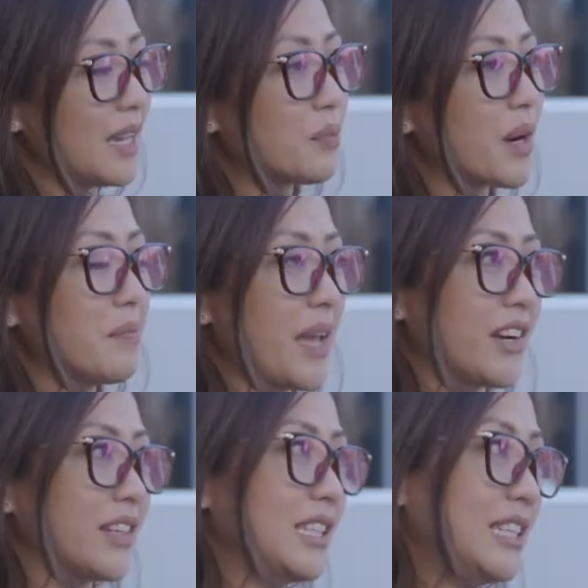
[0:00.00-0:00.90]
And
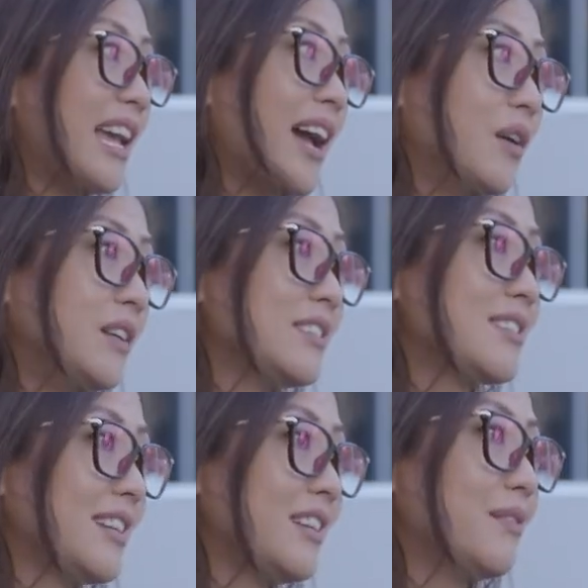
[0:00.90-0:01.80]
primarily now,
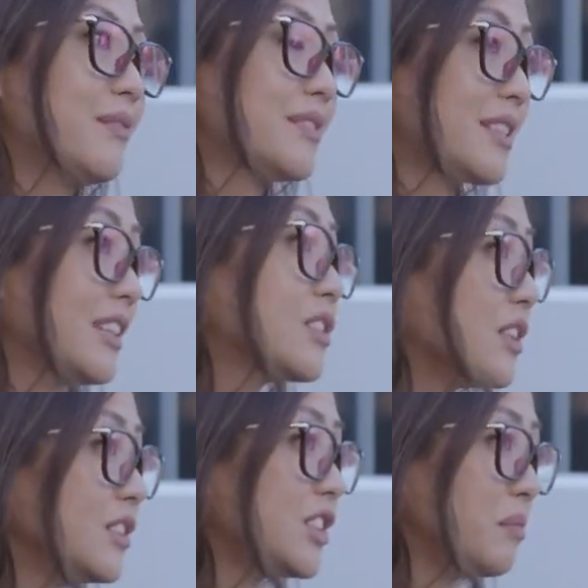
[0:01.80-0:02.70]
instead of
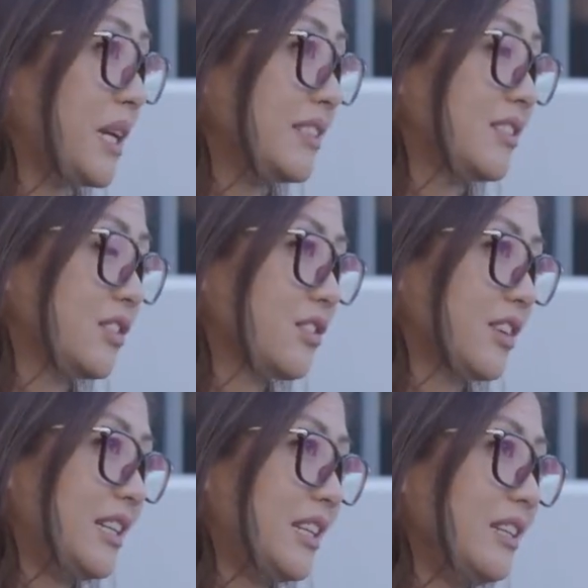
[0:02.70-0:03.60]
cytology-based
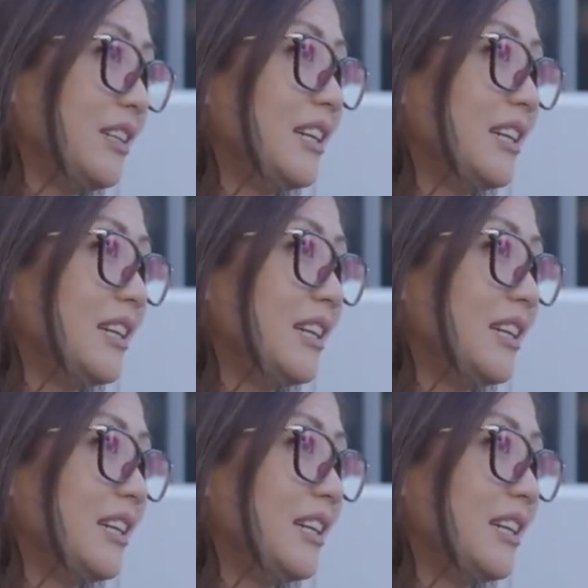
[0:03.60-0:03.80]
screening,